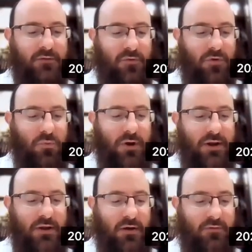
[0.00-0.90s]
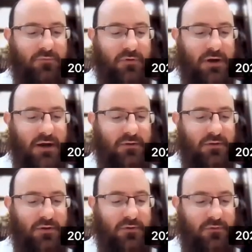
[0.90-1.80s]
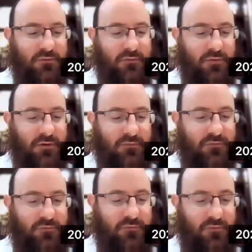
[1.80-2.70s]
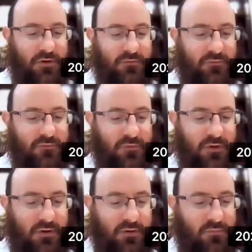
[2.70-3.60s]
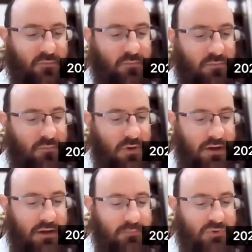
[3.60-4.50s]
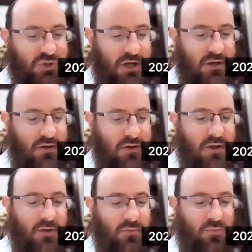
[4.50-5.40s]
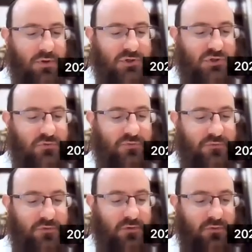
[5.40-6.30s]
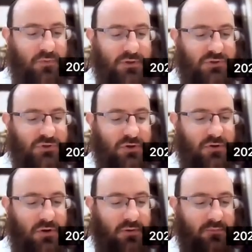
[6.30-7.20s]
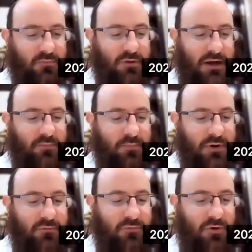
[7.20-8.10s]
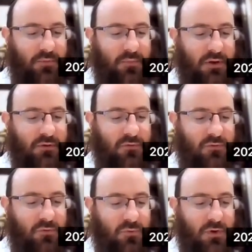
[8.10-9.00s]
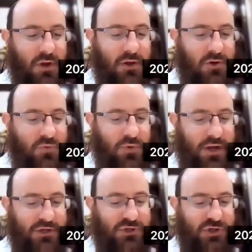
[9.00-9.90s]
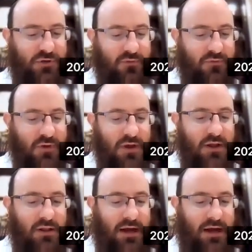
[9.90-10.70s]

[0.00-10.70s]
It's a ray of godliness of of hanimshach, uh, which which comes down into creations